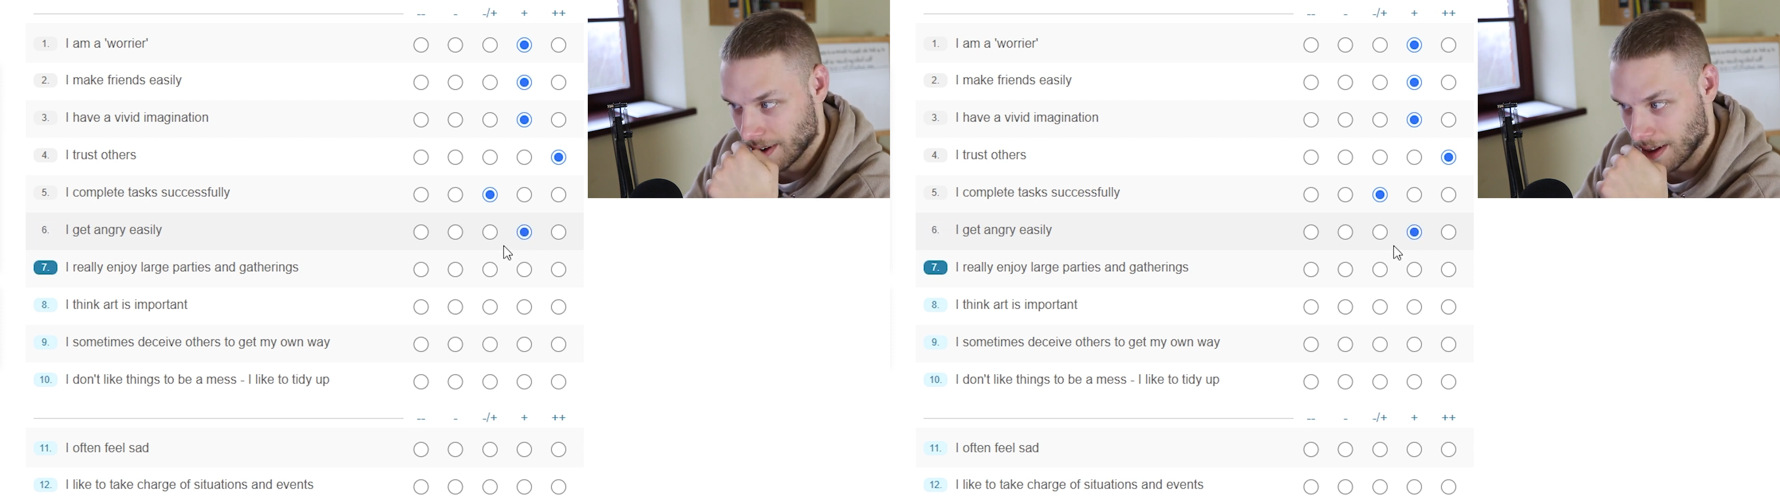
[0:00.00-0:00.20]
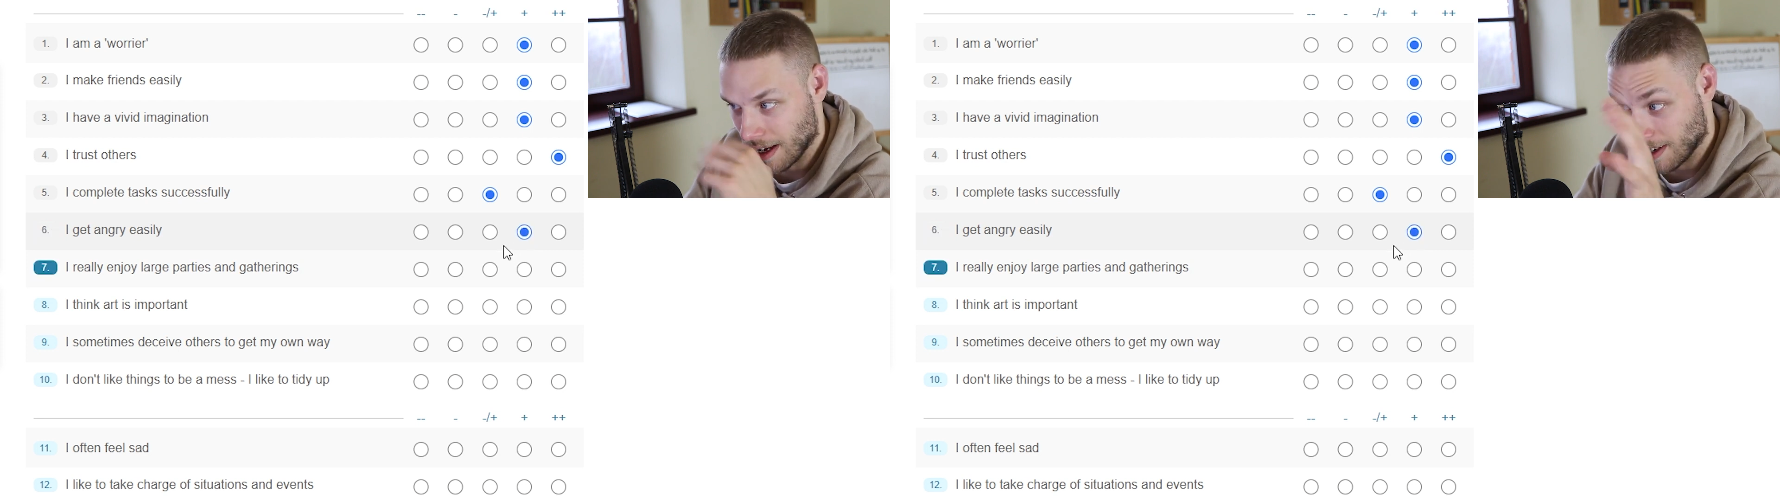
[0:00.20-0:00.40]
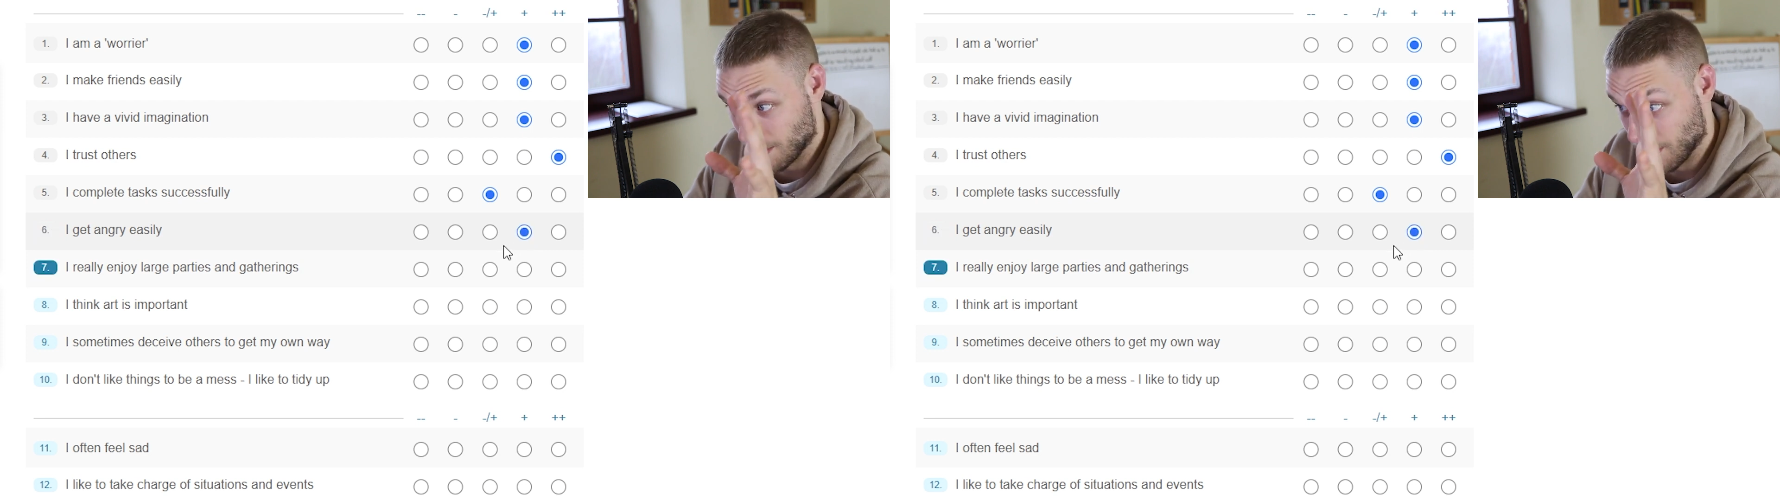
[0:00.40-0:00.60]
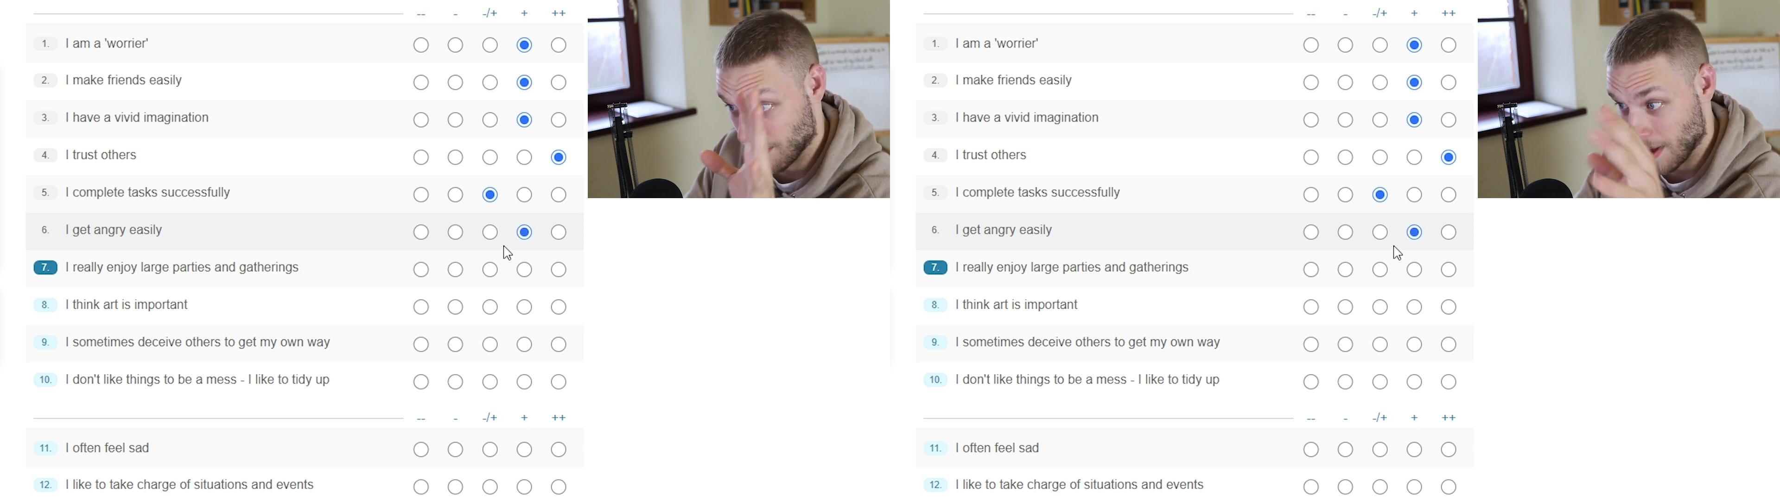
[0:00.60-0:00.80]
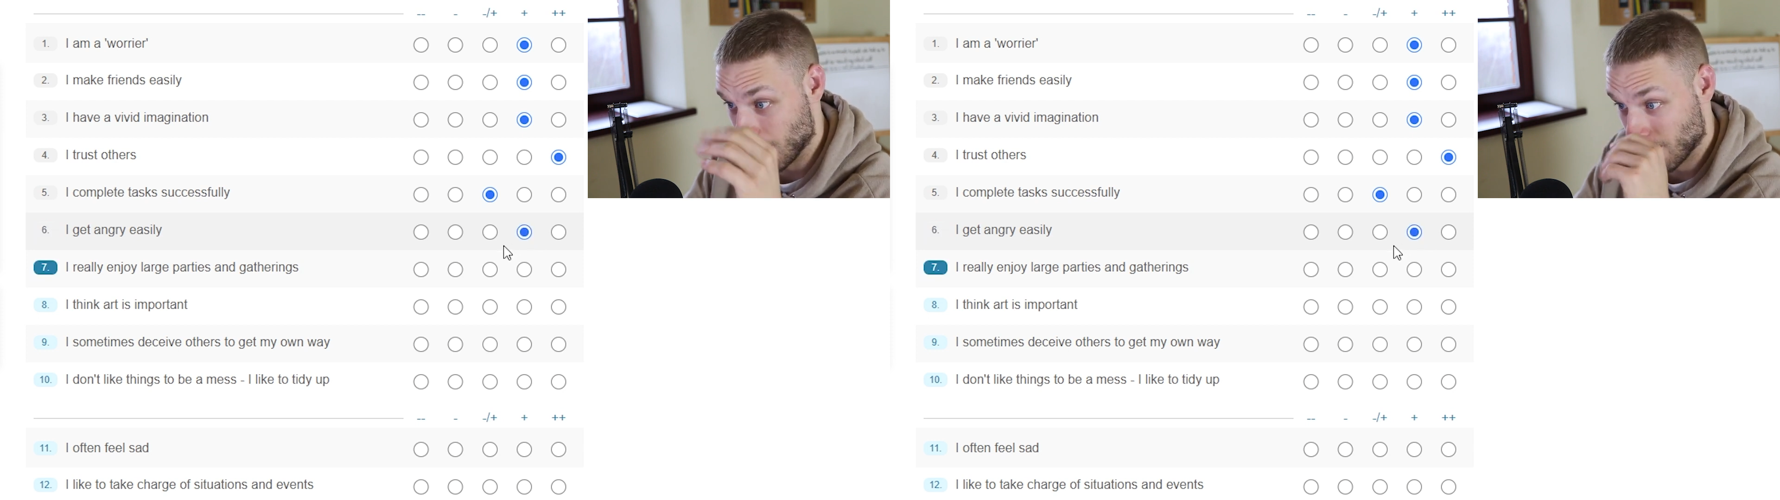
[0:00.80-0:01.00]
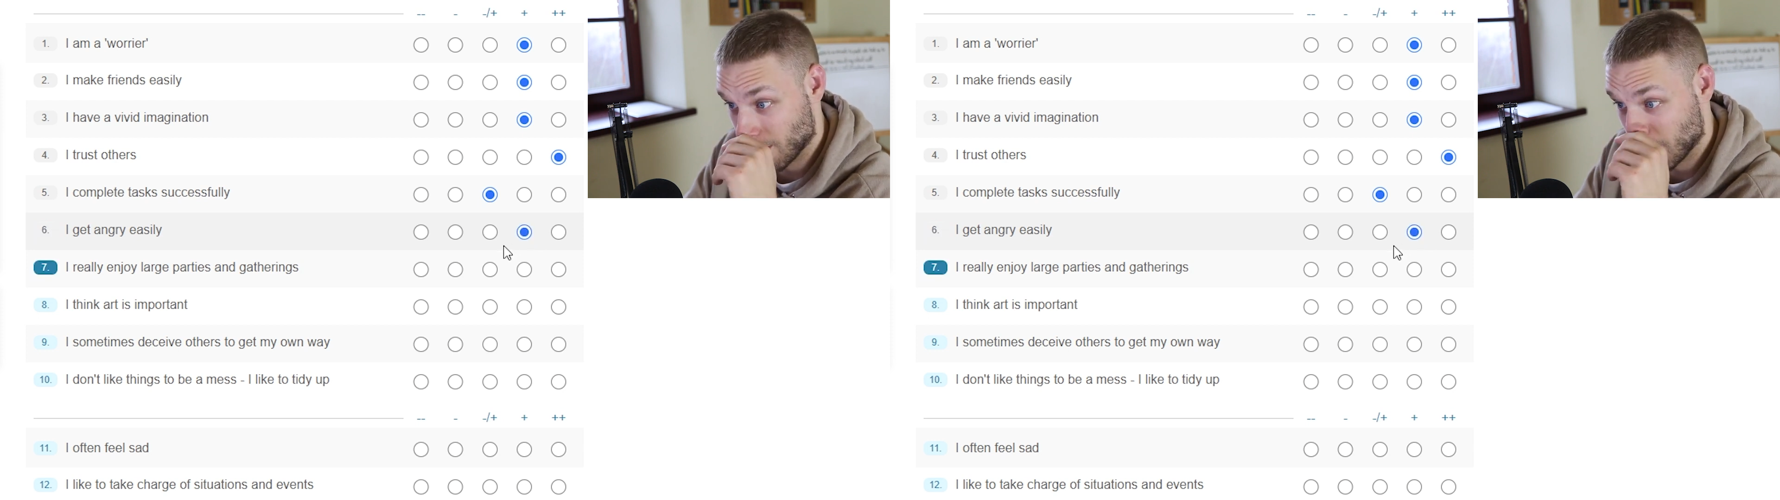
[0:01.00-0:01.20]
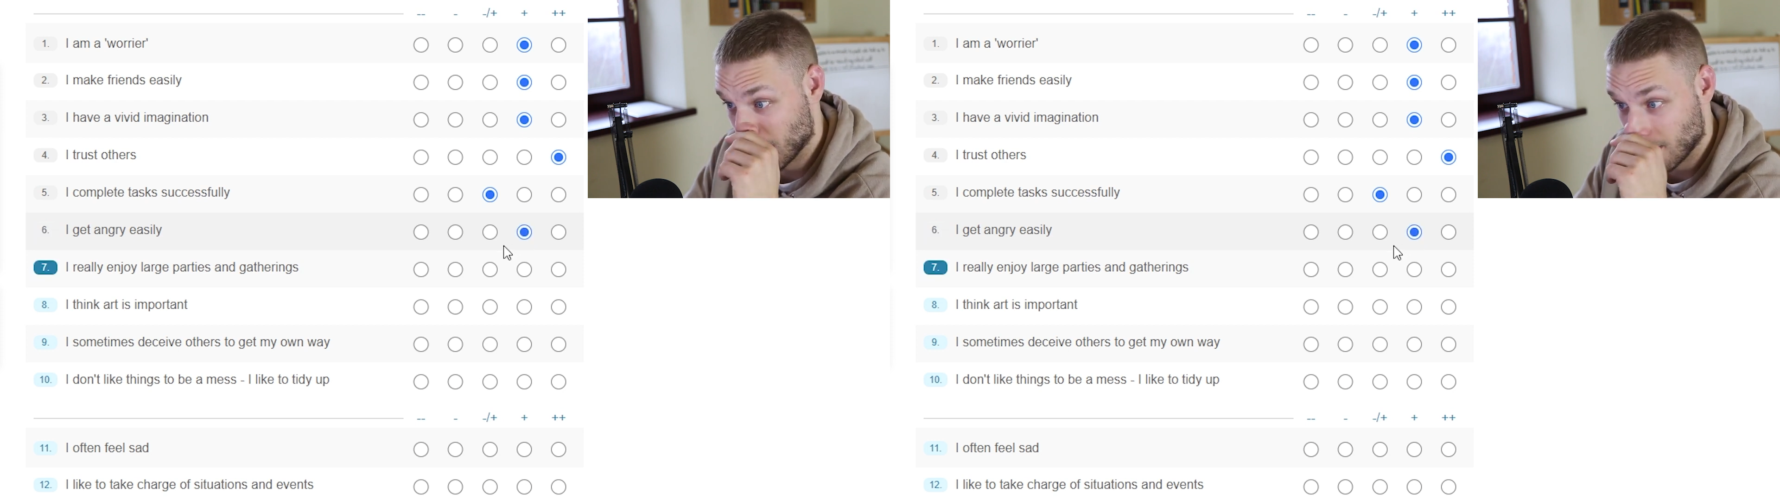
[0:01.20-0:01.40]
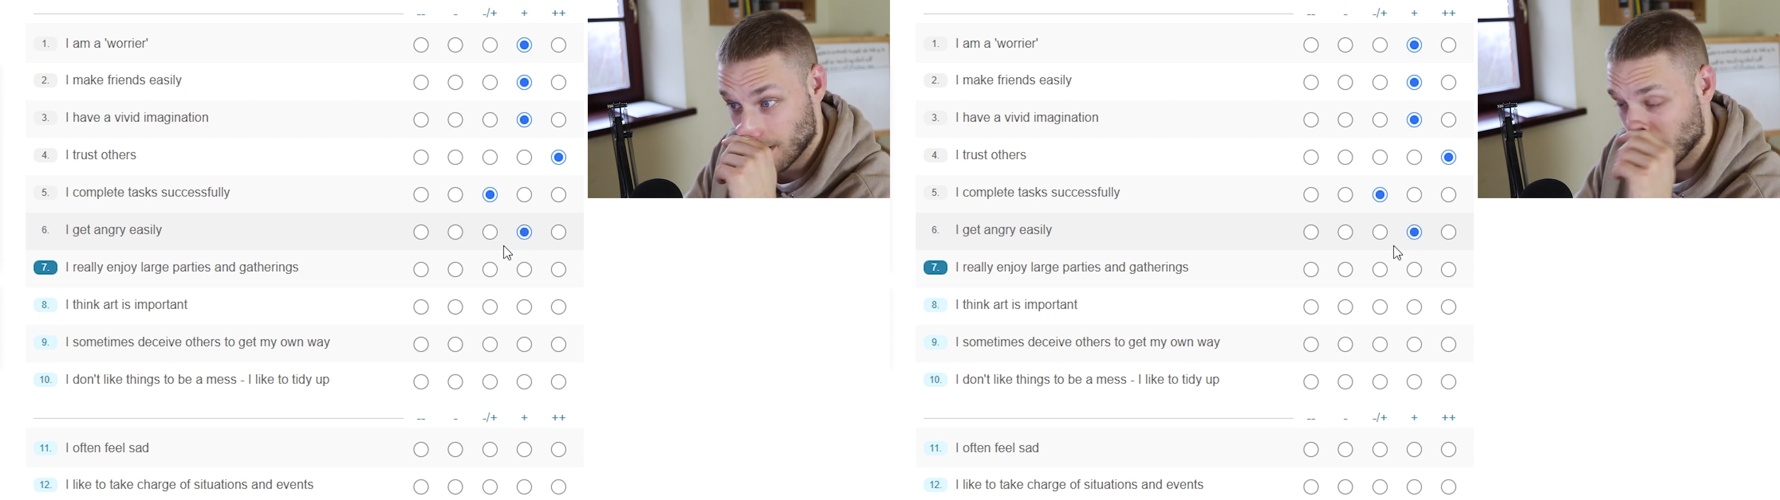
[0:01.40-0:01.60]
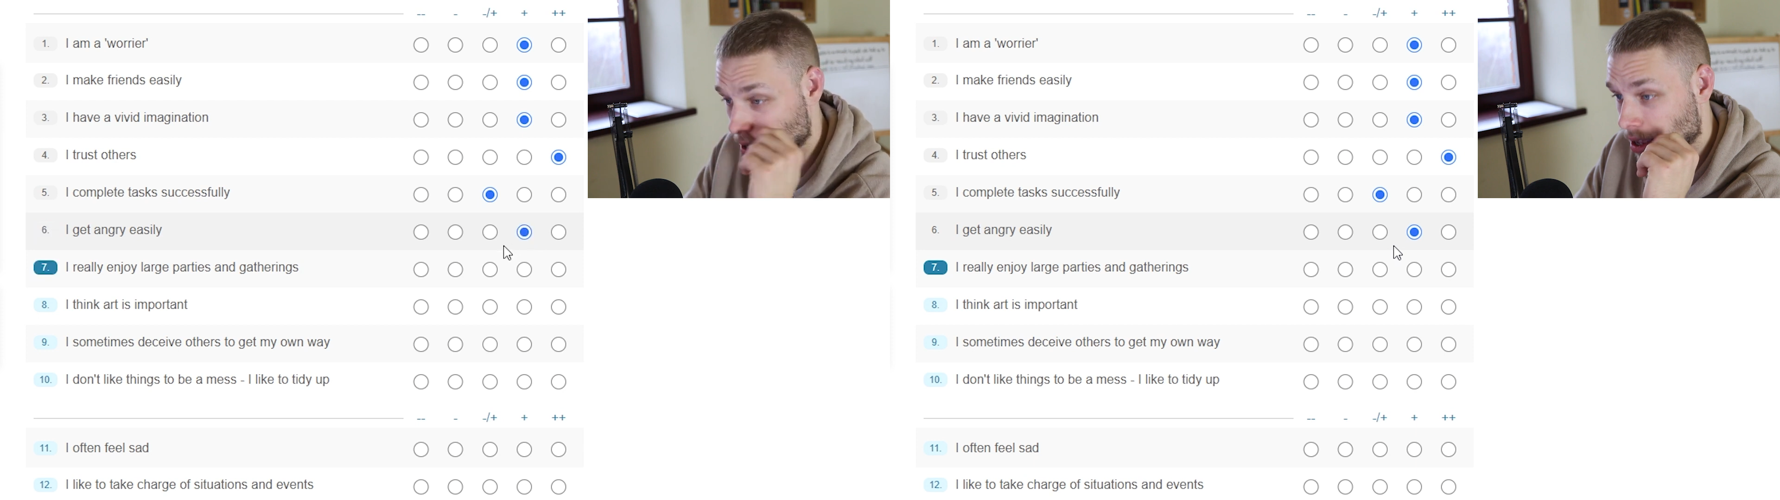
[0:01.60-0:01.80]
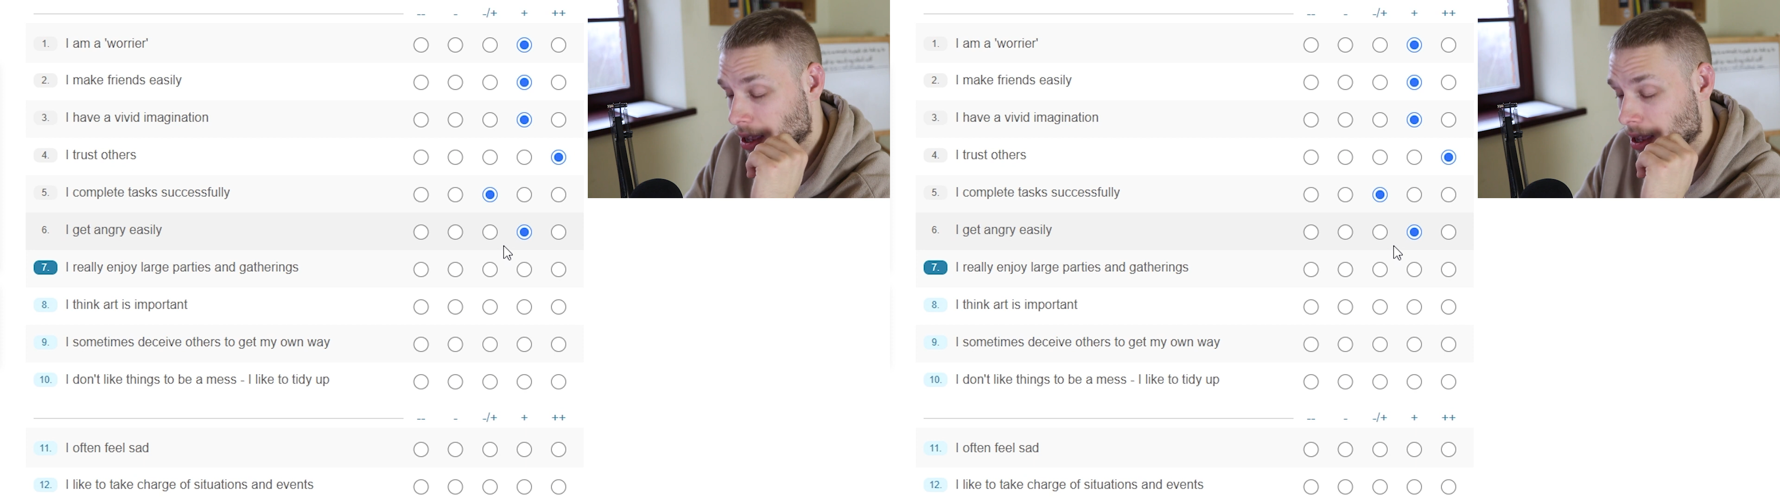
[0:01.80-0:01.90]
like it's been better, but